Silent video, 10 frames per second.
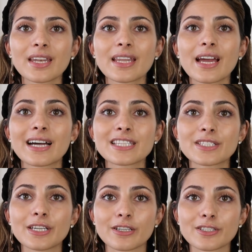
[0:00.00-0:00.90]
The
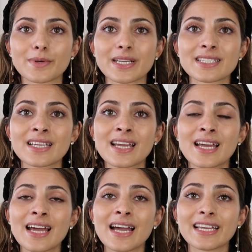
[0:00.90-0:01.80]
answer is
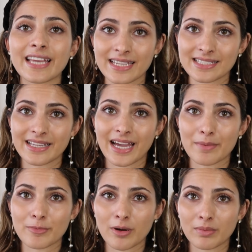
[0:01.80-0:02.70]
yes, I
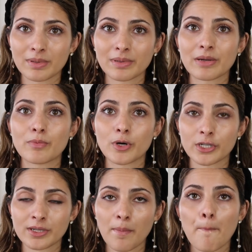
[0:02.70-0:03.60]
probably
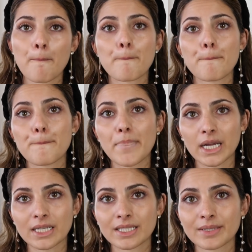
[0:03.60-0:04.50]
would.
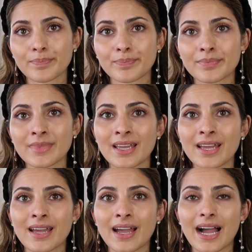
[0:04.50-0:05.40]
But
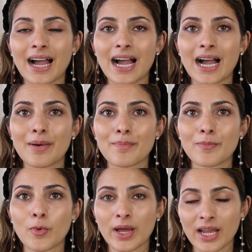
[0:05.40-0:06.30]

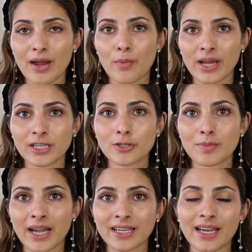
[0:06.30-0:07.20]
When I went to
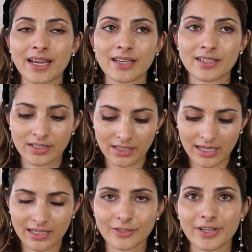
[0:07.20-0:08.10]
buy the
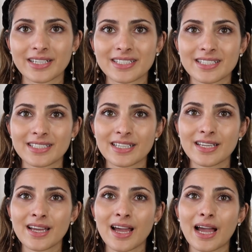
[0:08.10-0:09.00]
Chanel Trendy
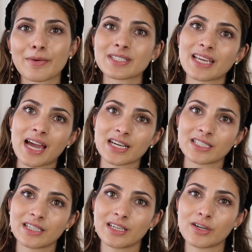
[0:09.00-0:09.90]
CC, I was
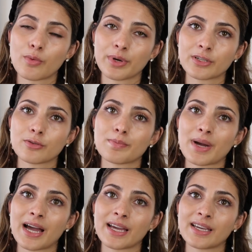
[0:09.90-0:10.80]
actually going to
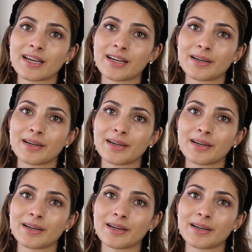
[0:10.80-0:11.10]
buy